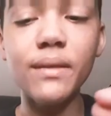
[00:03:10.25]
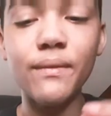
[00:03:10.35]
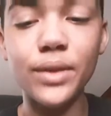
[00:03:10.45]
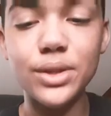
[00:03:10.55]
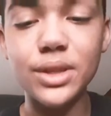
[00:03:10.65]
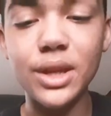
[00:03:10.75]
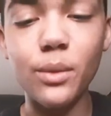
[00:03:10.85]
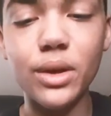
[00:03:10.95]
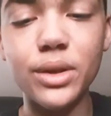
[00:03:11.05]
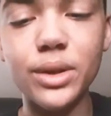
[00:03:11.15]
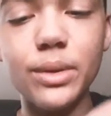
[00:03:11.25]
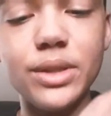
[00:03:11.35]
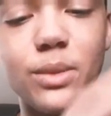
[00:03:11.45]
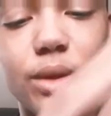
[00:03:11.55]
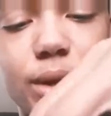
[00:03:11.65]
first thing you want to do is
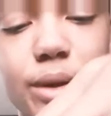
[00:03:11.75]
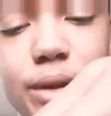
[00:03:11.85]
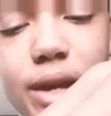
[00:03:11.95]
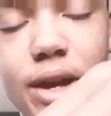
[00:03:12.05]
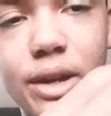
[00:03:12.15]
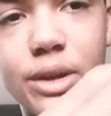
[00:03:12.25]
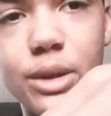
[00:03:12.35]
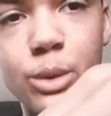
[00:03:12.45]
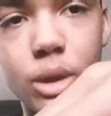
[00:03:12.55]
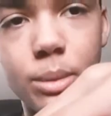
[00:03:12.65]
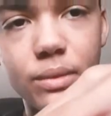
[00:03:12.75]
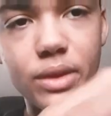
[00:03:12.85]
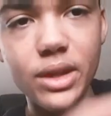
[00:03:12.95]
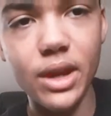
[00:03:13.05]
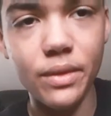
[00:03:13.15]
you want to get a good grip of
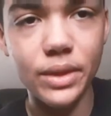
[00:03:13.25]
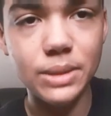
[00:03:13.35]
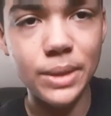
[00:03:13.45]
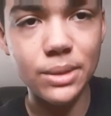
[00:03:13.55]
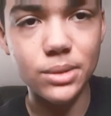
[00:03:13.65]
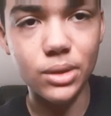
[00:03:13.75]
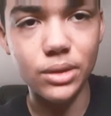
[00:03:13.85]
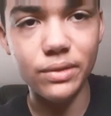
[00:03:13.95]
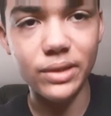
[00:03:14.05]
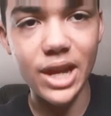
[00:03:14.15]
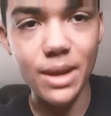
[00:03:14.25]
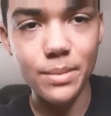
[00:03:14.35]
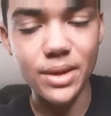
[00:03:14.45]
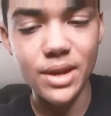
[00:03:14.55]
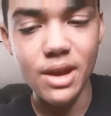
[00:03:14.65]
it and this piece will start to flap.